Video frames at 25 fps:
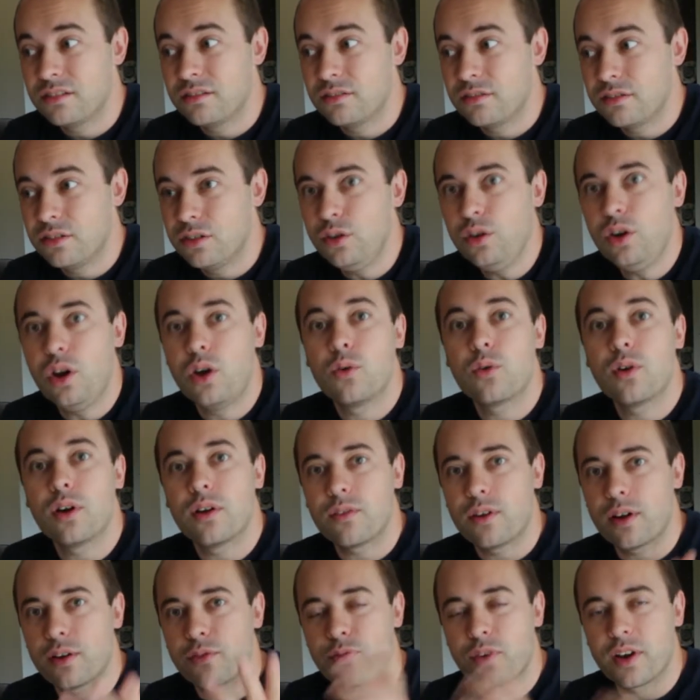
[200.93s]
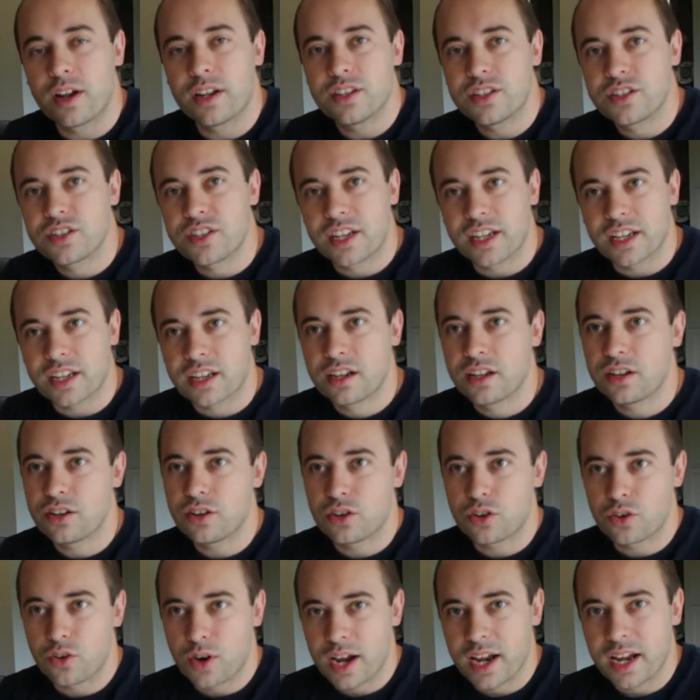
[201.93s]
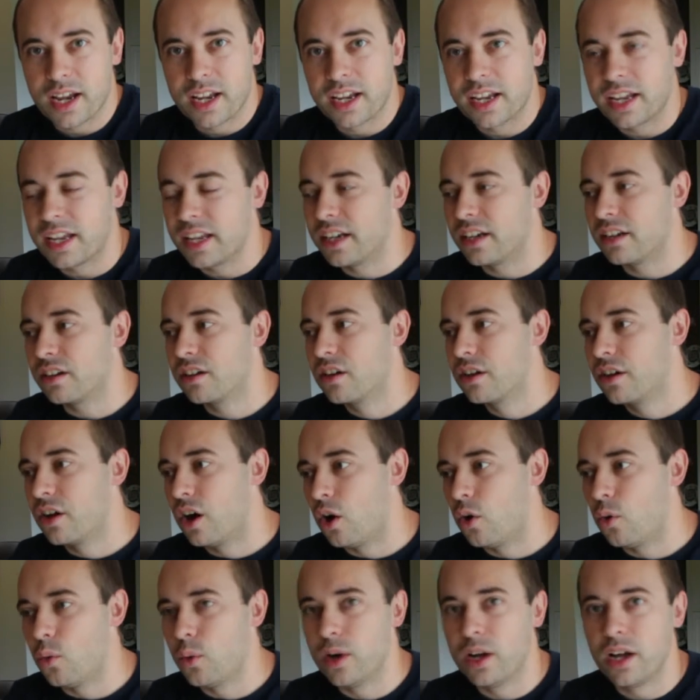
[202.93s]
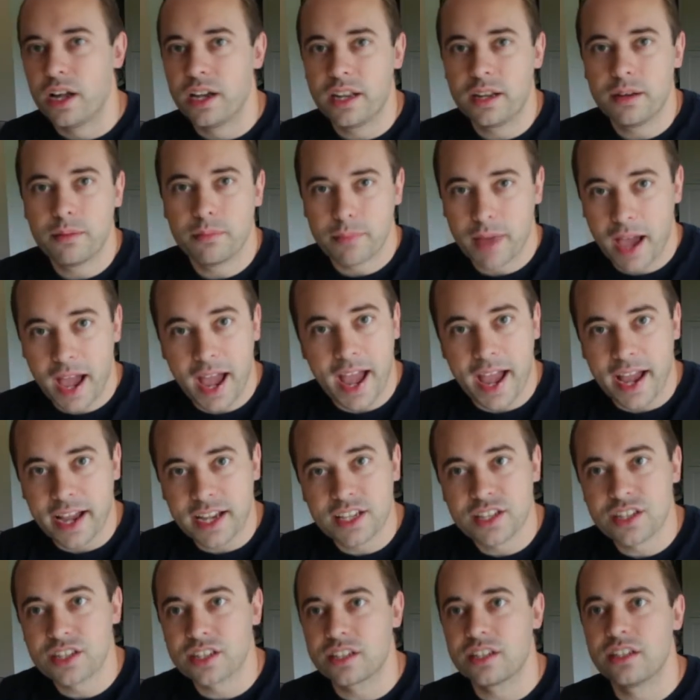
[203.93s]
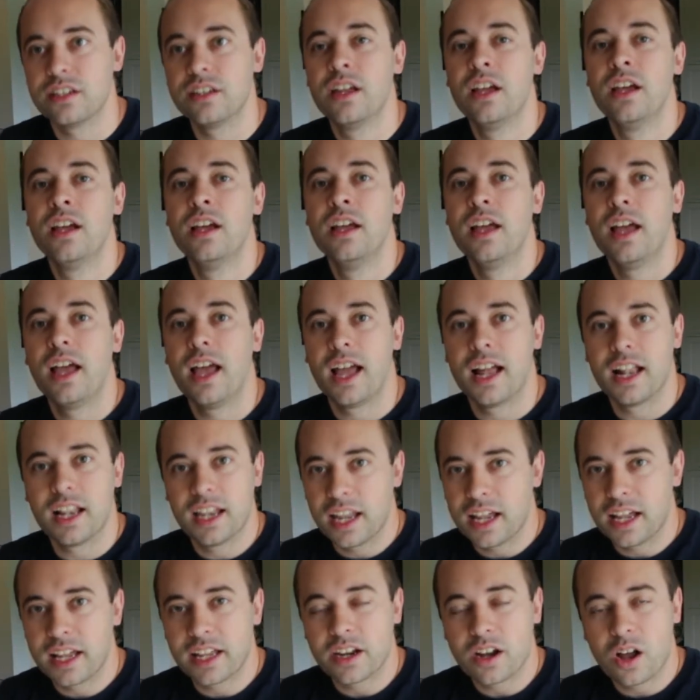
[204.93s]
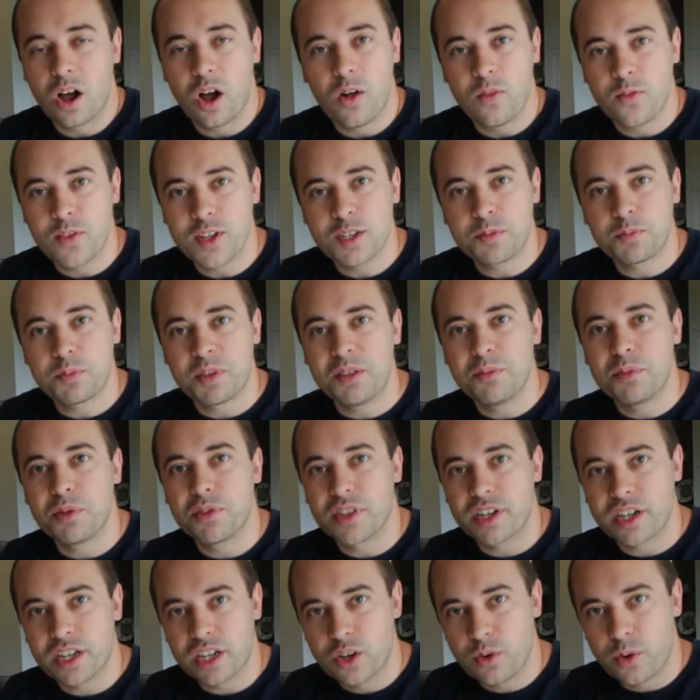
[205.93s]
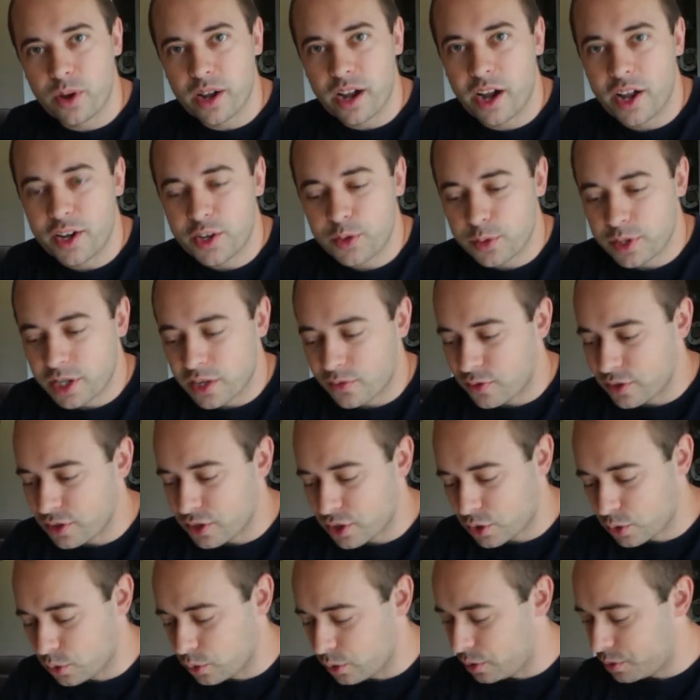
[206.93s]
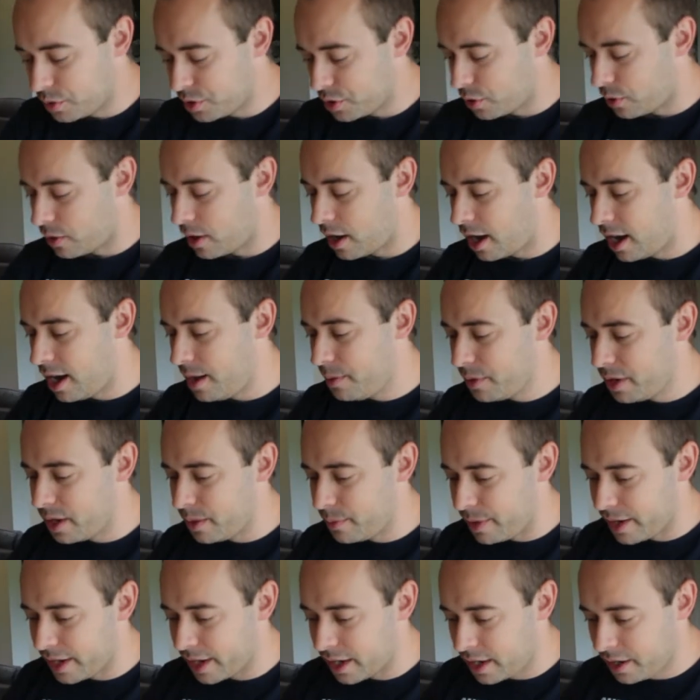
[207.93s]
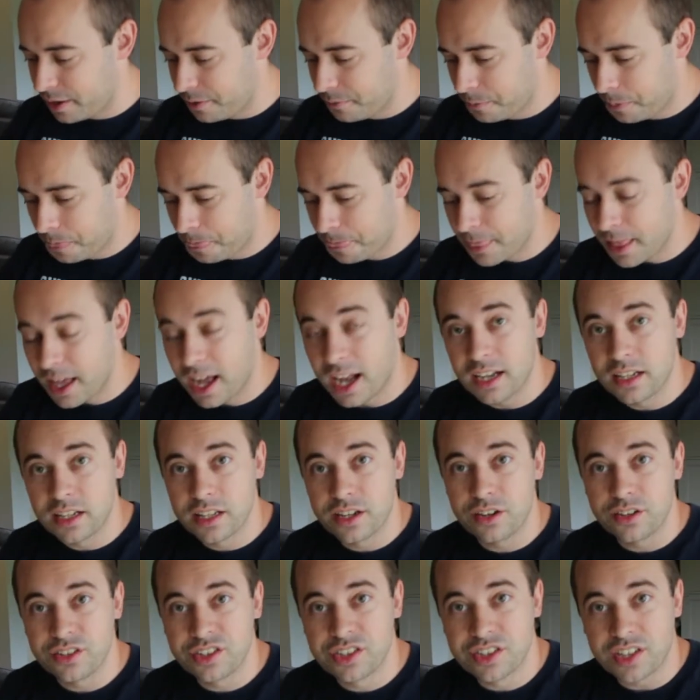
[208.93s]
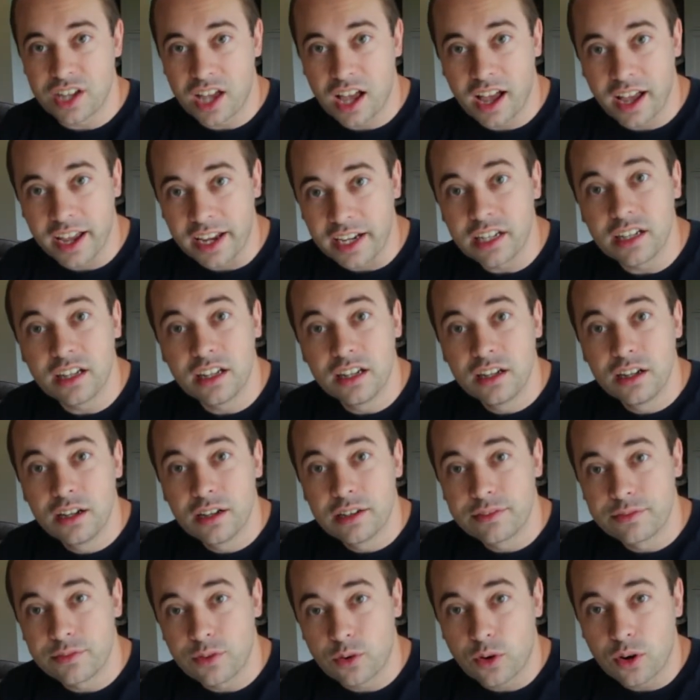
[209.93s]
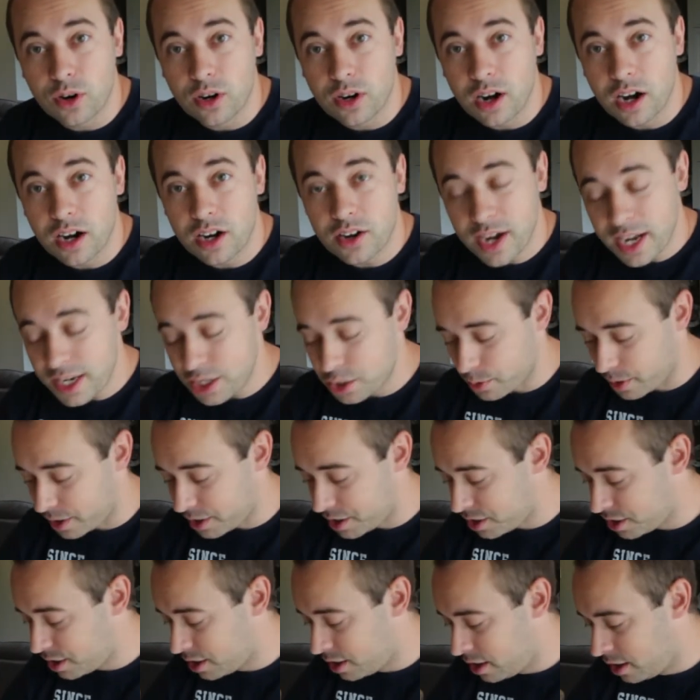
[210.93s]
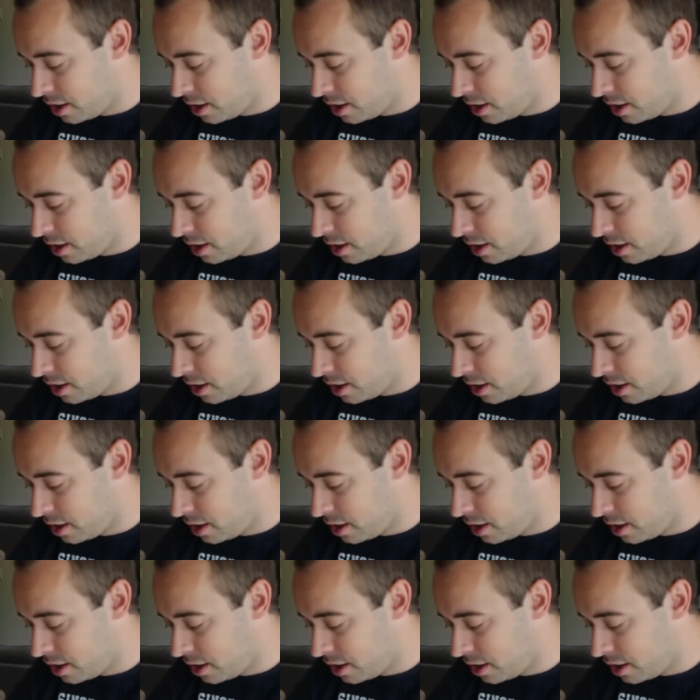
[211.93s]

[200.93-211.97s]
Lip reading: you know, our friends like Greg and Cohen and Max and Ella and all these people that are going on to a different school. So I'm going to make a little sign for our graduates.